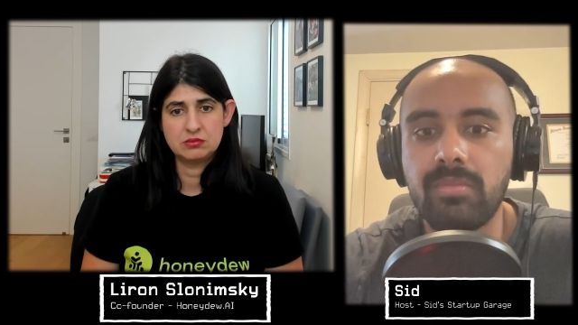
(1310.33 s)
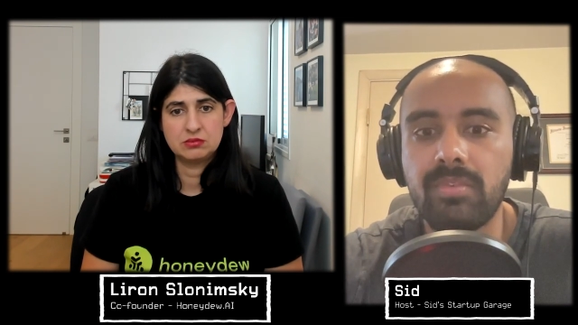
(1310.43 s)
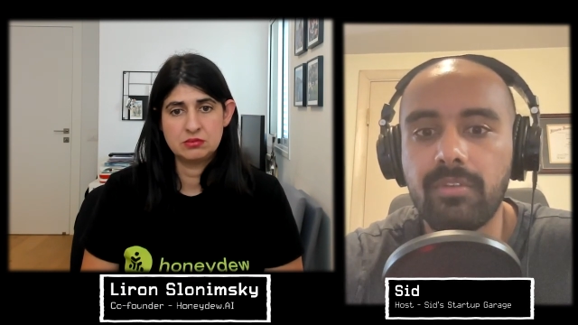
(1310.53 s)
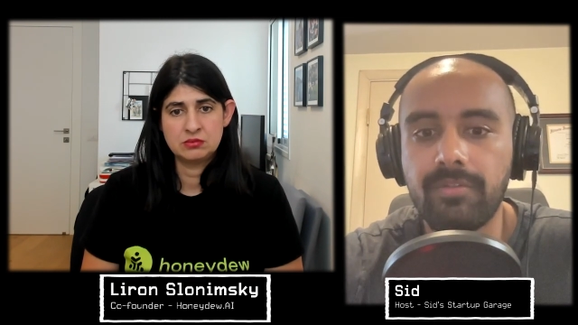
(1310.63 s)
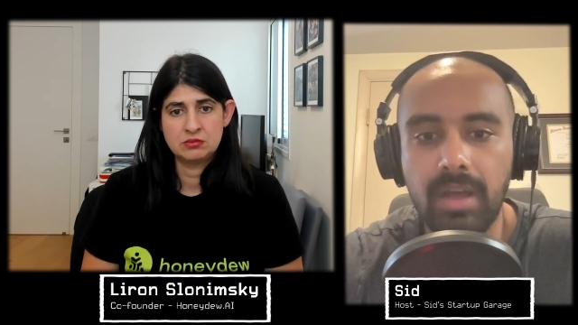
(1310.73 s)

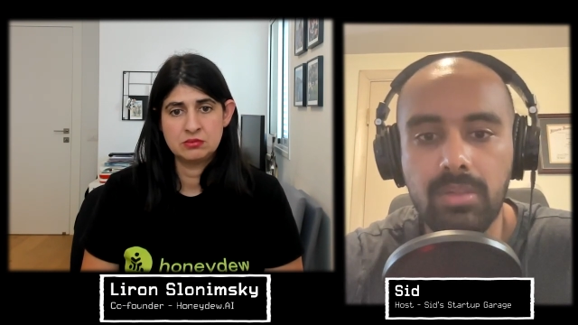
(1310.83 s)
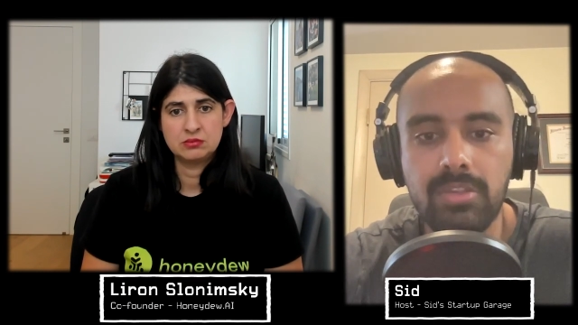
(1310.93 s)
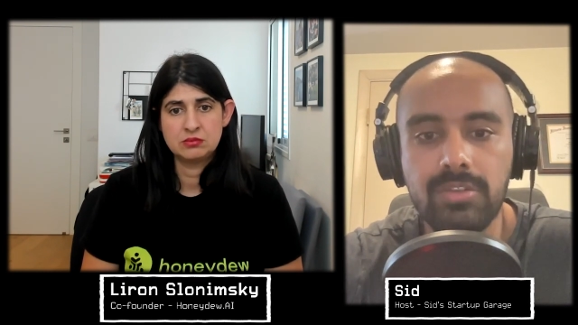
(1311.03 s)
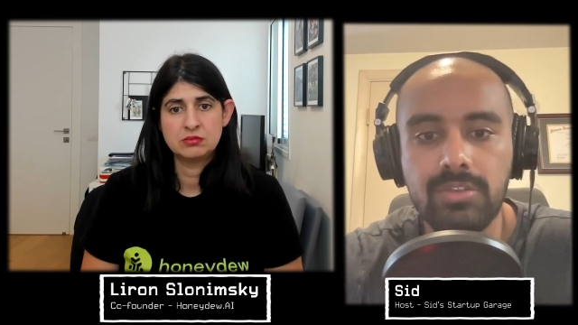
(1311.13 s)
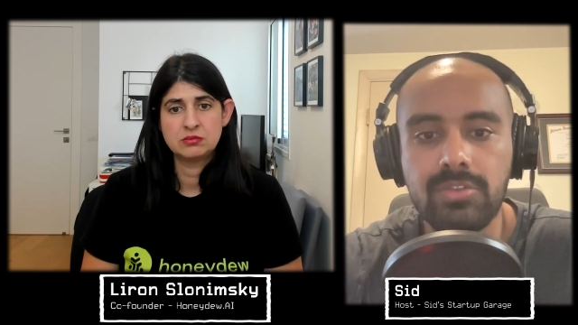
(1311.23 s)

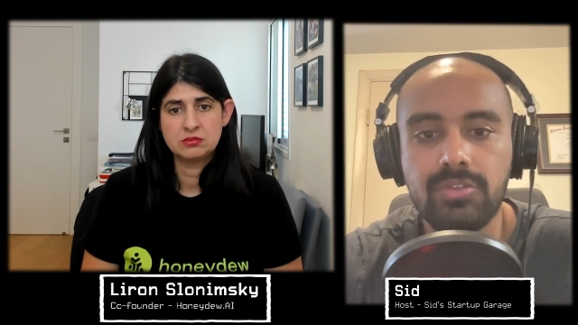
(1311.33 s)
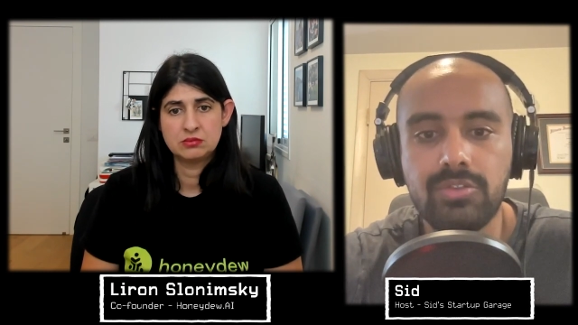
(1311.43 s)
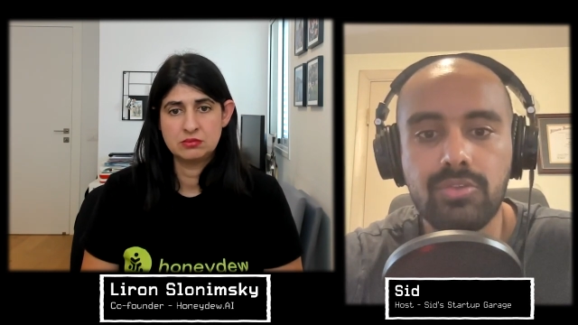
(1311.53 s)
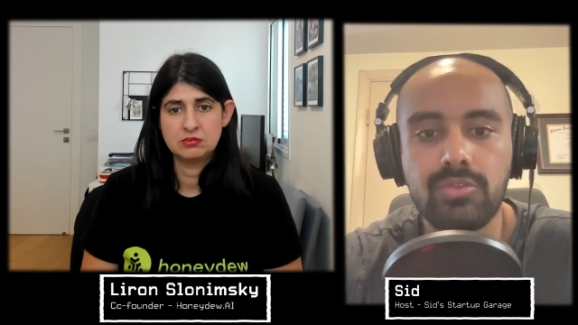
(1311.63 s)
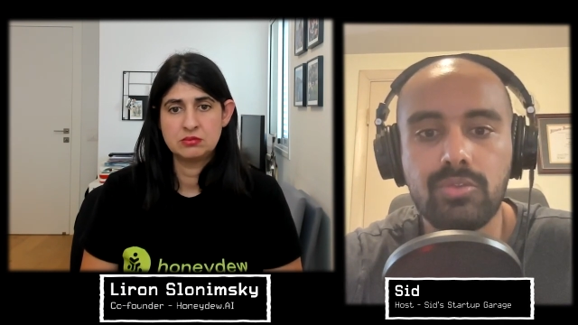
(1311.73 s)
Speaker 1: founders
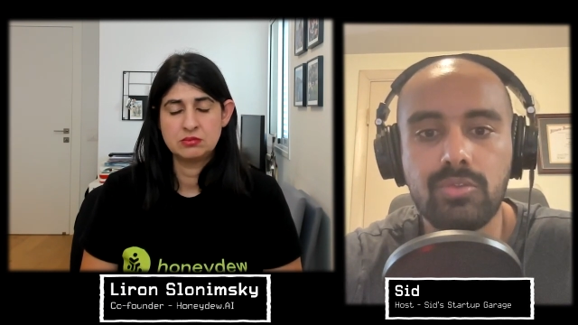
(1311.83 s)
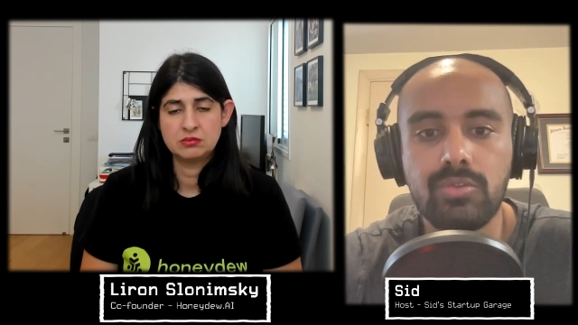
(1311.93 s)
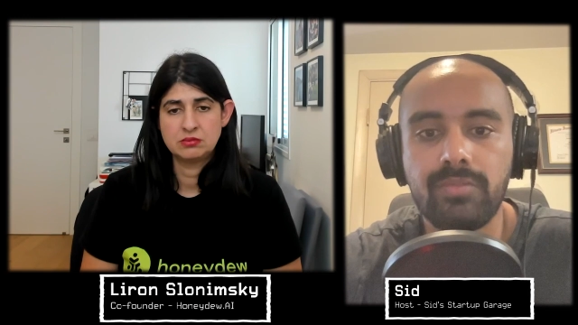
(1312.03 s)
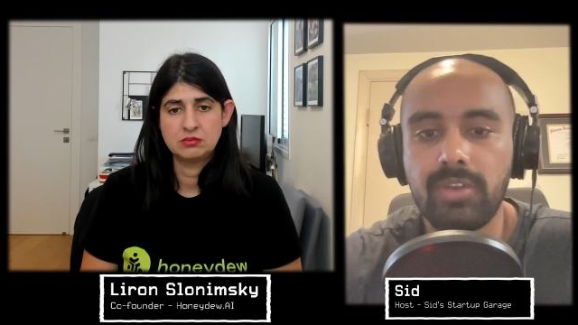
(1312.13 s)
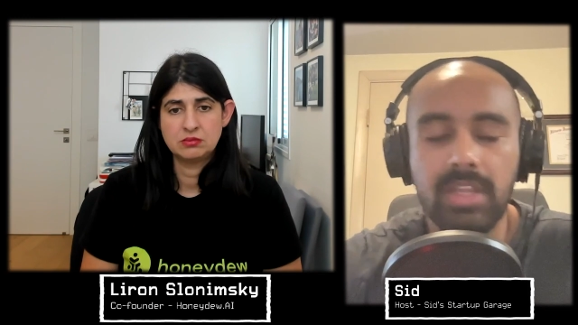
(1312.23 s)
to
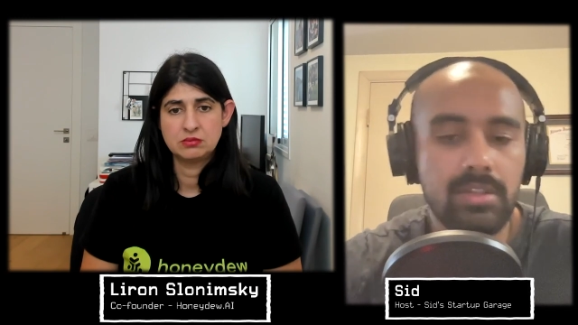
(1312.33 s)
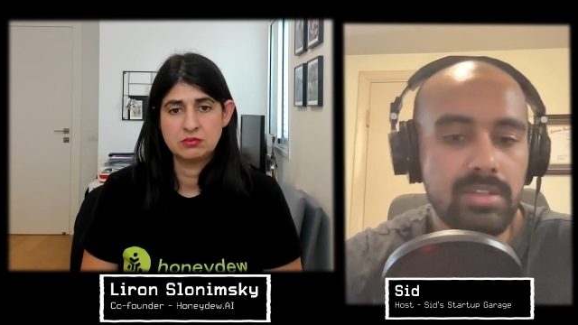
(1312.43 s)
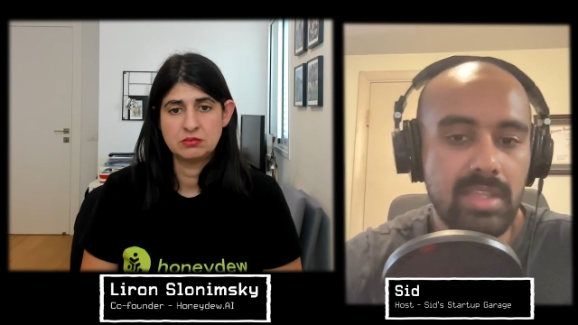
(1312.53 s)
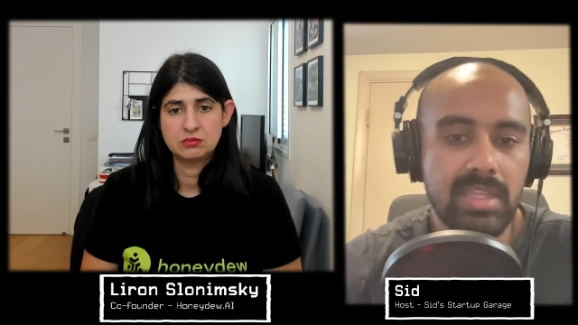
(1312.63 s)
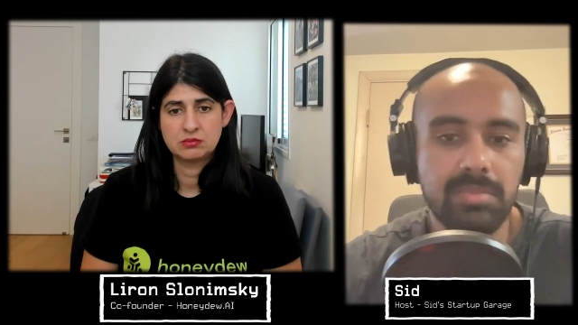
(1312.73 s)
the United
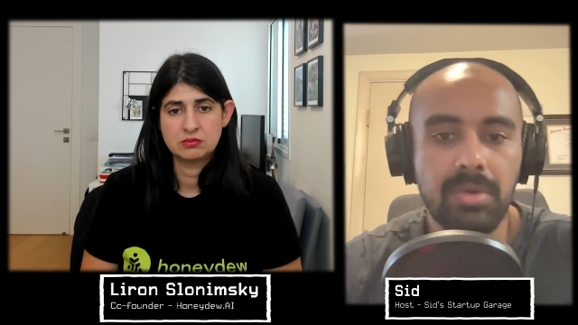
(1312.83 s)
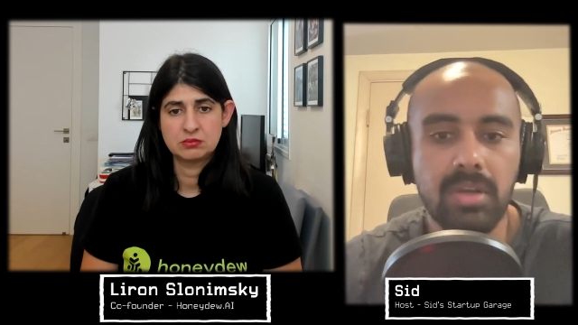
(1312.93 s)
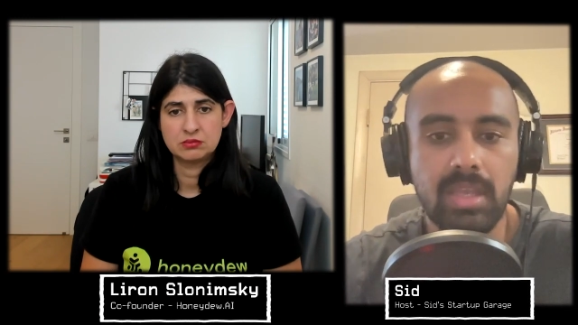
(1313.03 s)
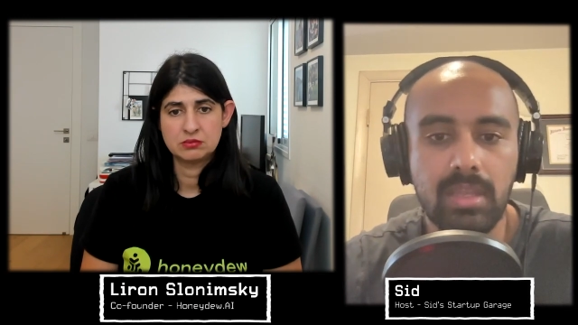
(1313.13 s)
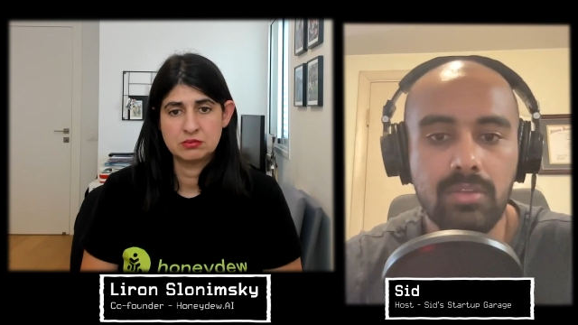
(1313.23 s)
States
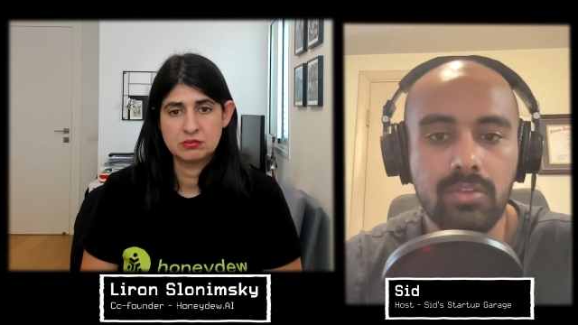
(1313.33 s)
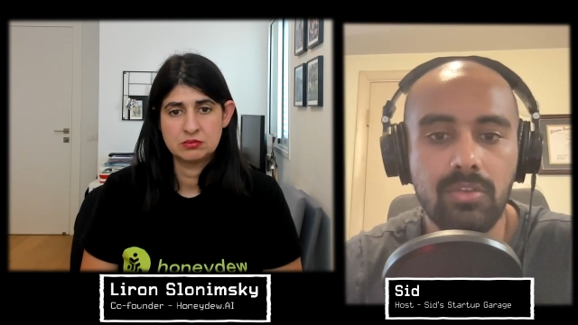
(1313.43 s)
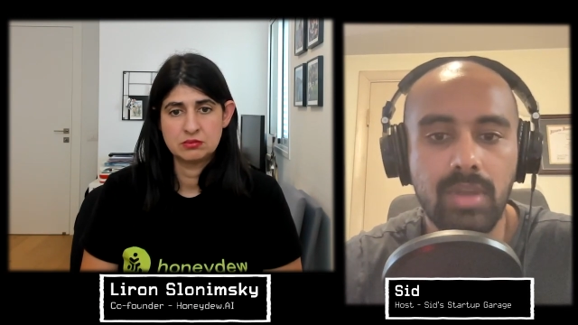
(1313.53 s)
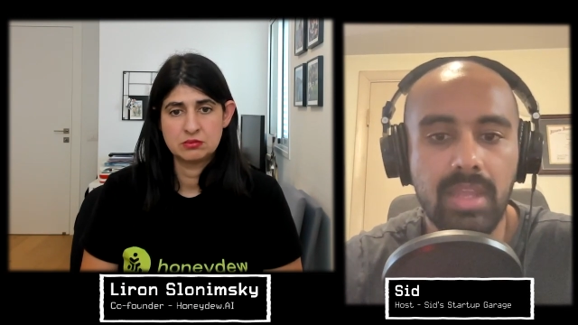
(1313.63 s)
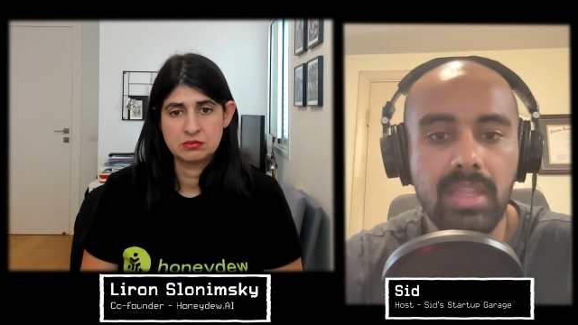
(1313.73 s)
market or
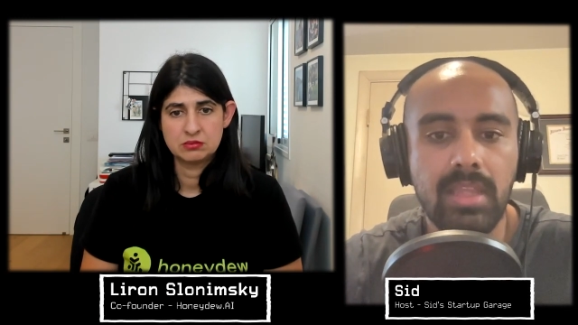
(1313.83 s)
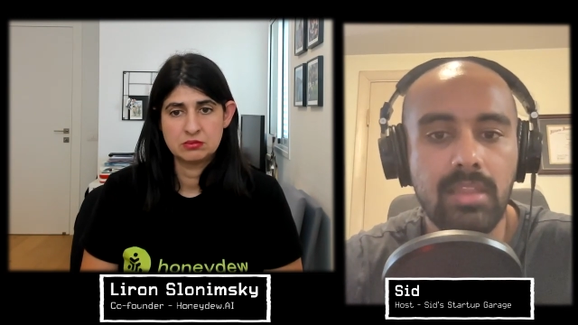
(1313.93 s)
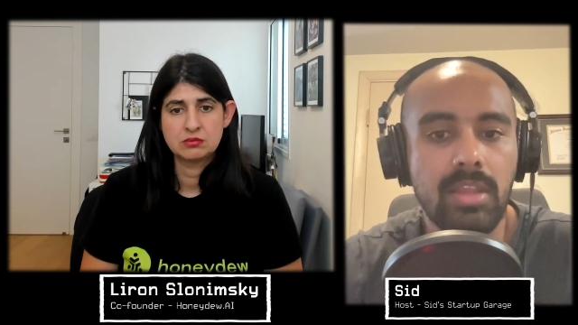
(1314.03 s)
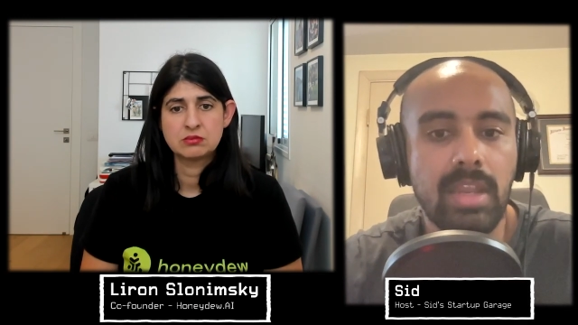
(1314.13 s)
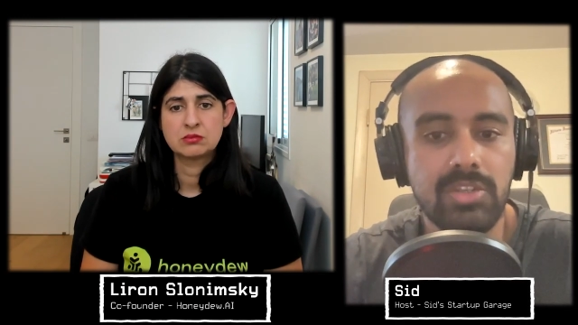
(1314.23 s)
any
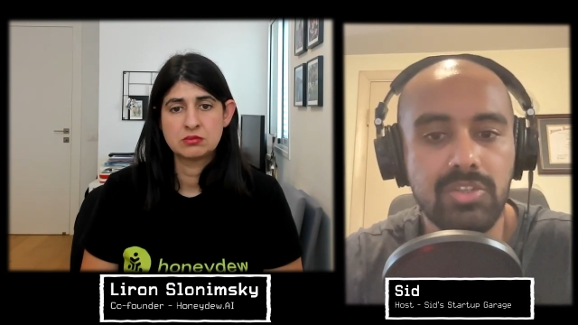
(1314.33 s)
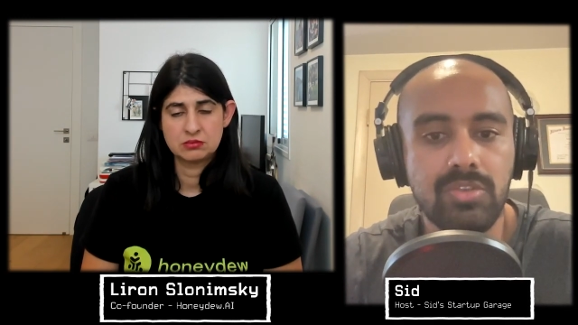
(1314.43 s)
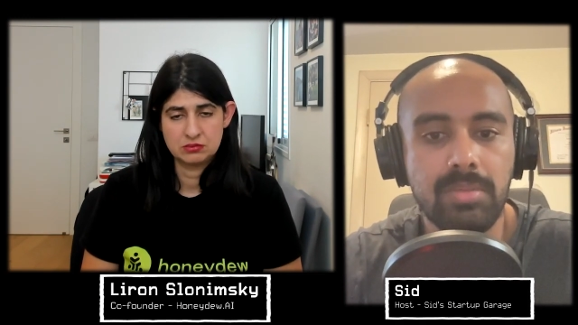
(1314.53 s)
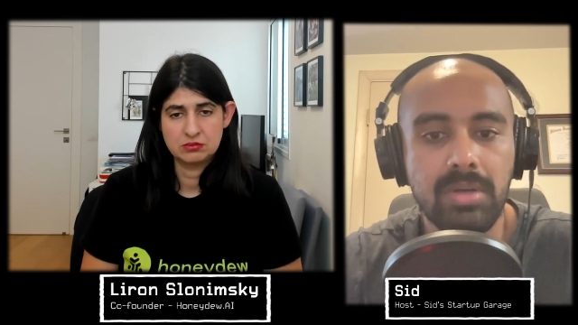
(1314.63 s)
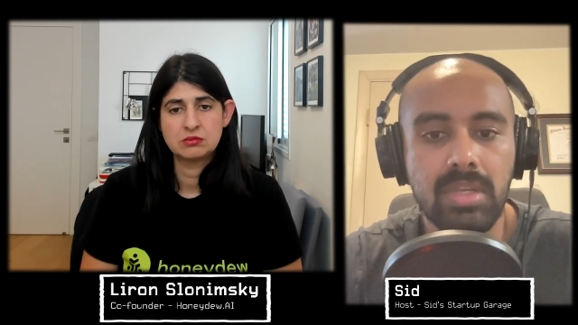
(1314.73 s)
international
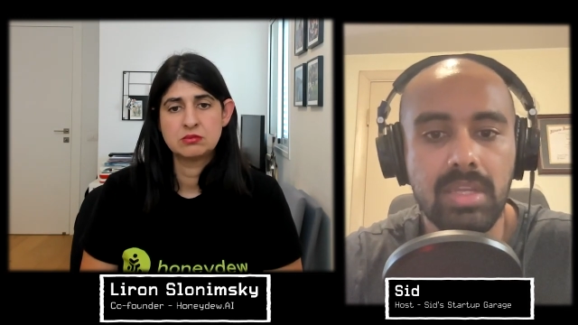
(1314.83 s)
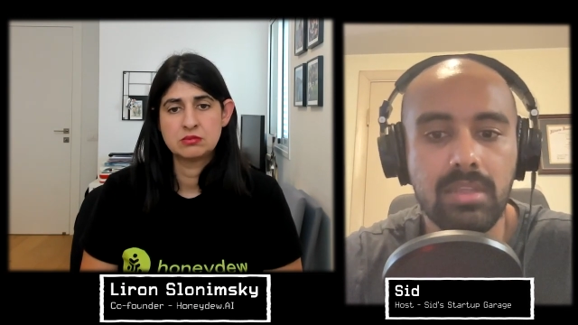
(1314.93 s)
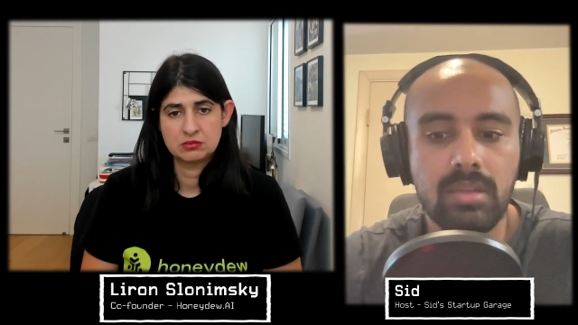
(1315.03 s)
market,